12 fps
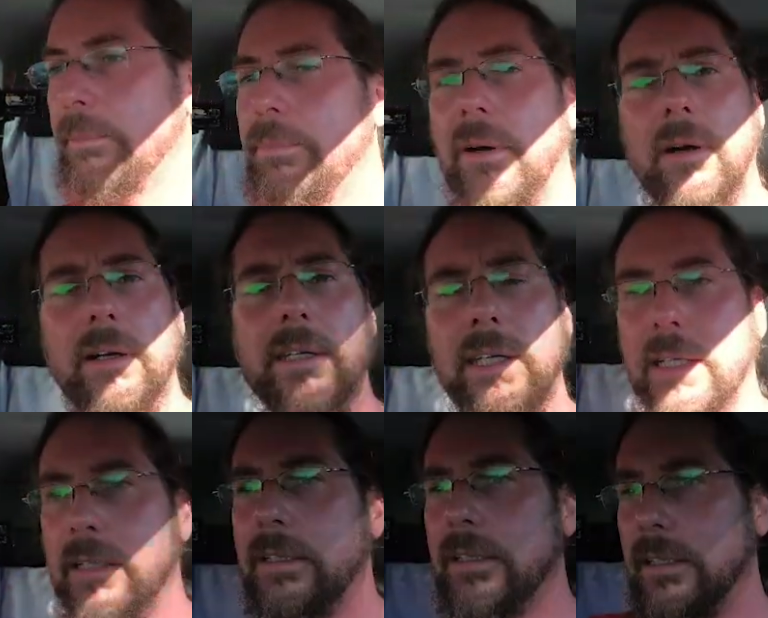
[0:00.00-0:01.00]
part
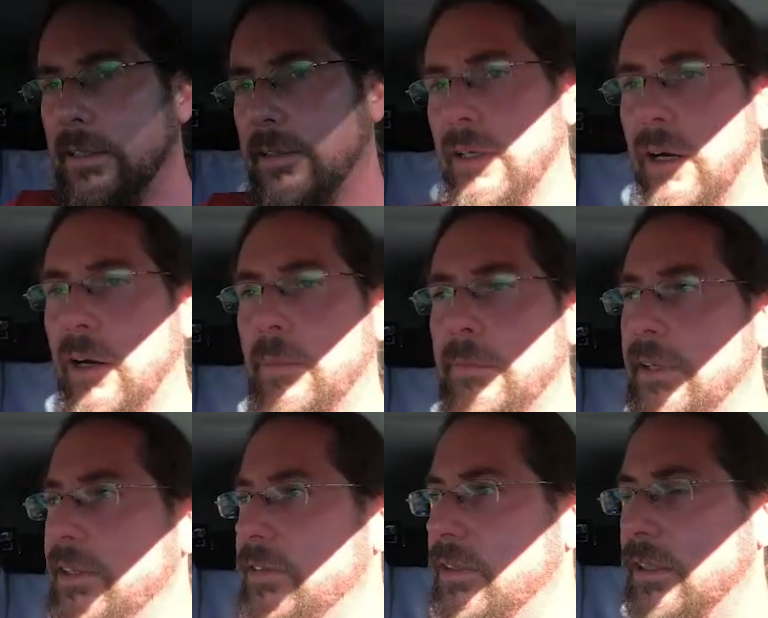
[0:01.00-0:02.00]
here, the
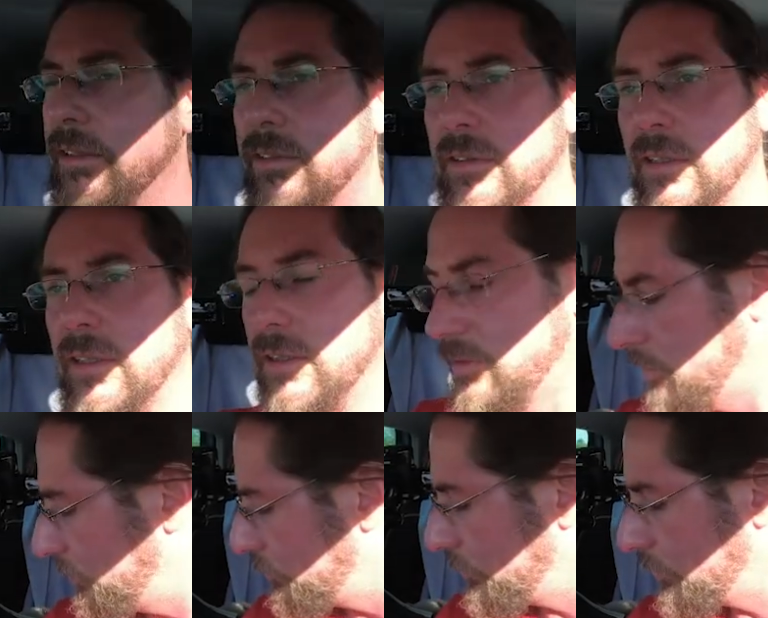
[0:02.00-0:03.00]
armrest is a
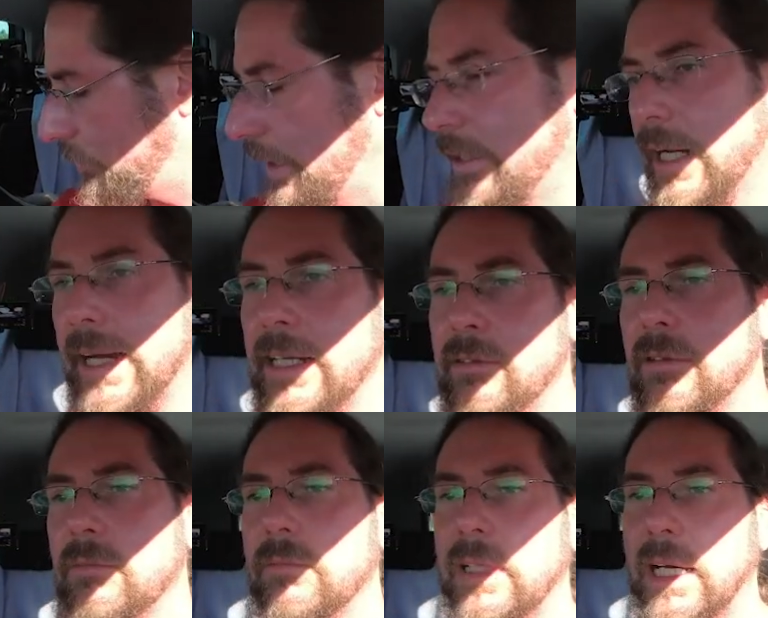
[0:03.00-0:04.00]
great height.
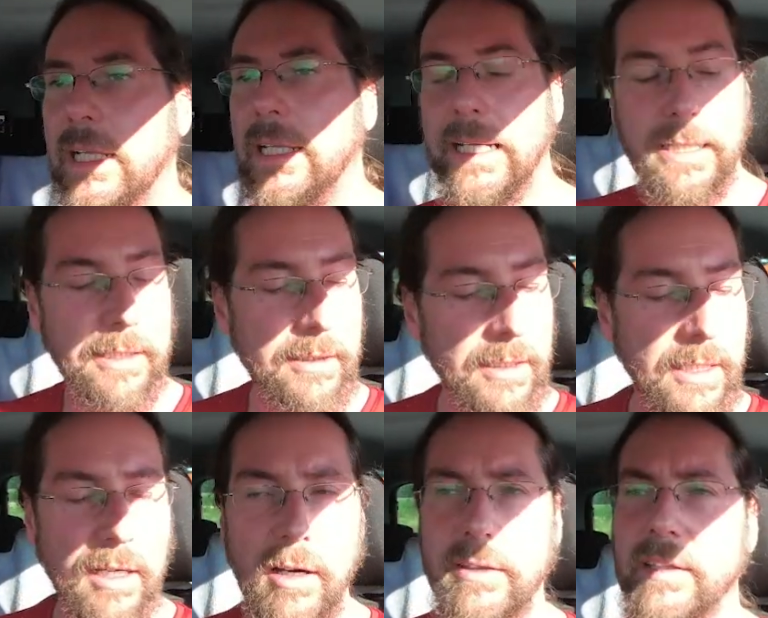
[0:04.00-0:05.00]
I like it.
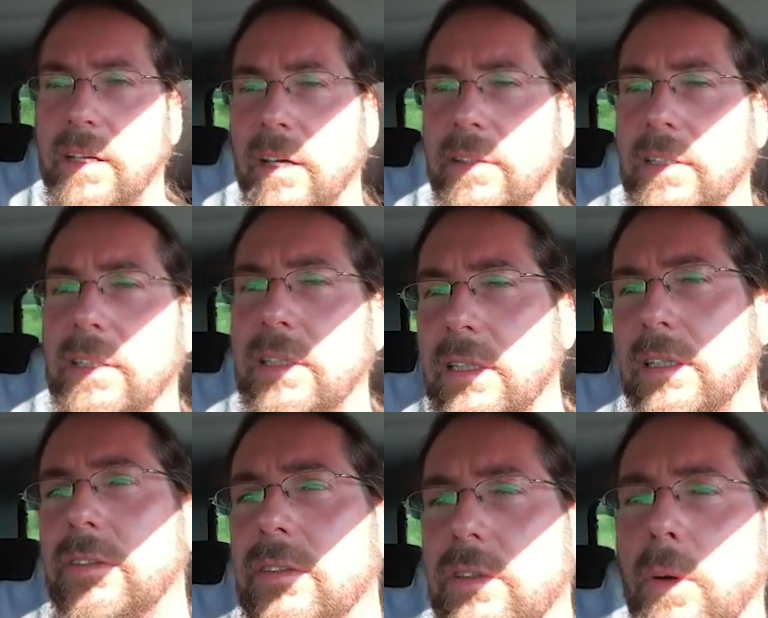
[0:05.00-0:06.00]
On the
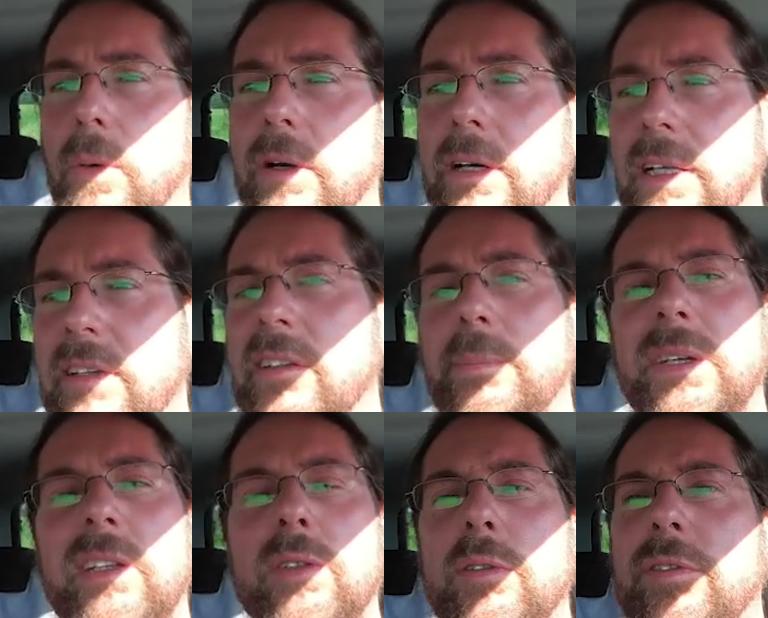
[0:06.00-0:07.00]
door, it's a
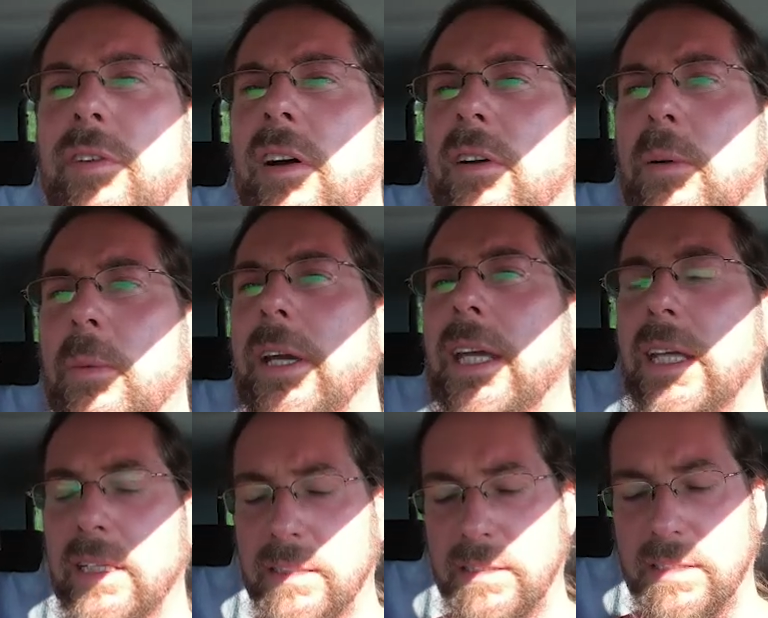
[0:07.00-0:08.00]
bit too far away,
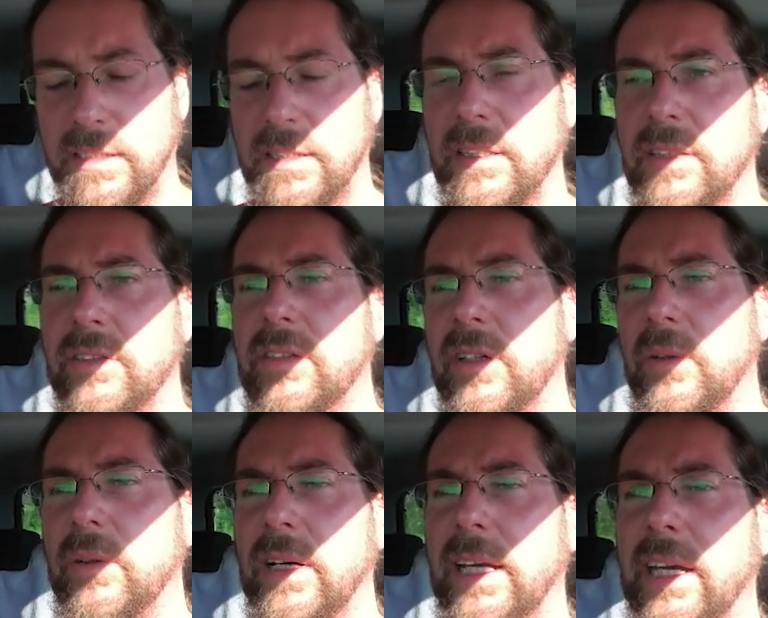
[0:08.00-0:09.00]

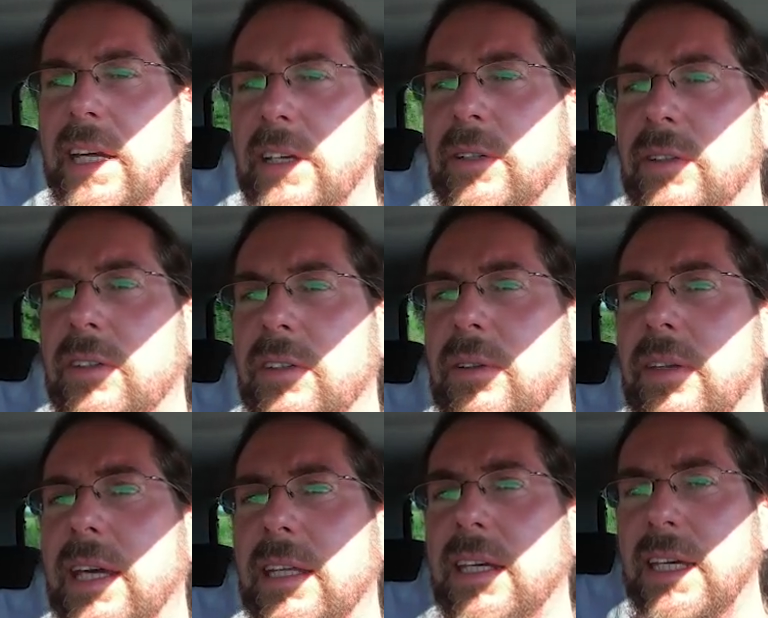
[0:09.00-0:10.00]
so I couldn't do
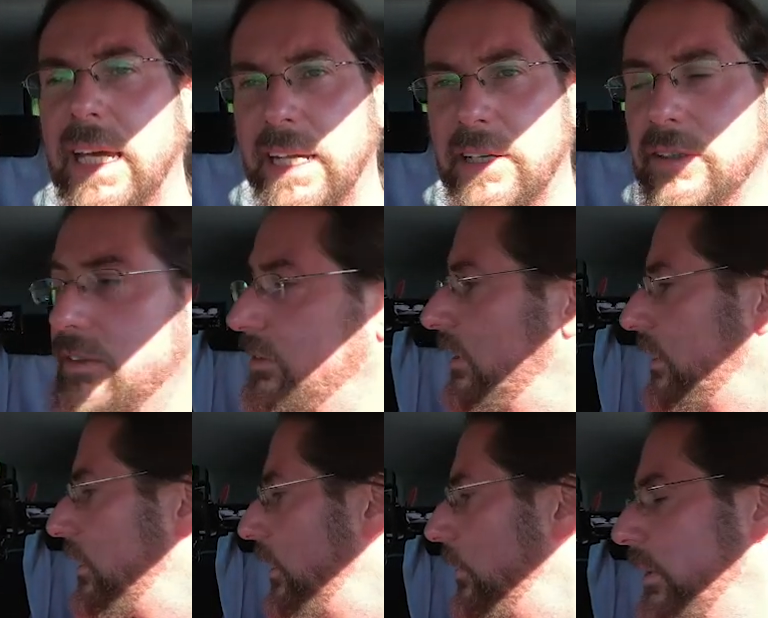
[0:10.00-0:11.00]
that. I could sit
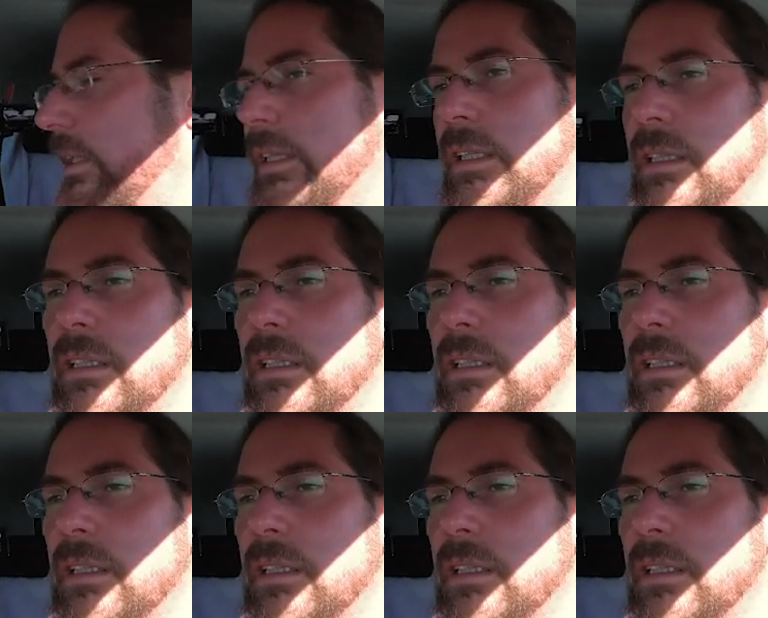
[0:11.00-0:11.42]
lower,